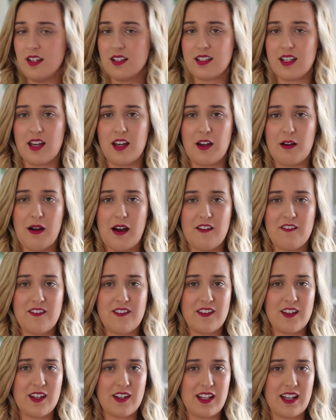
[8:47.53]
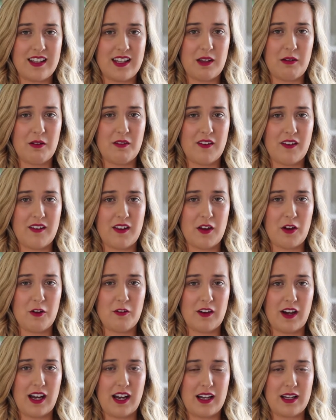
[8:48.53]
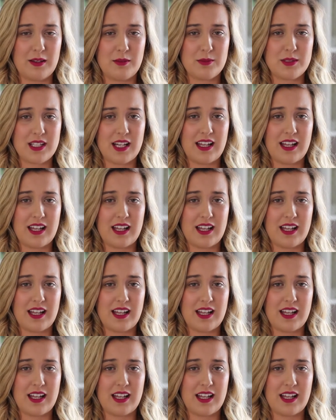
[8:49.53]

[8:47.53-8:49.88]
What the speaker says: So I feel like they were very overhyped,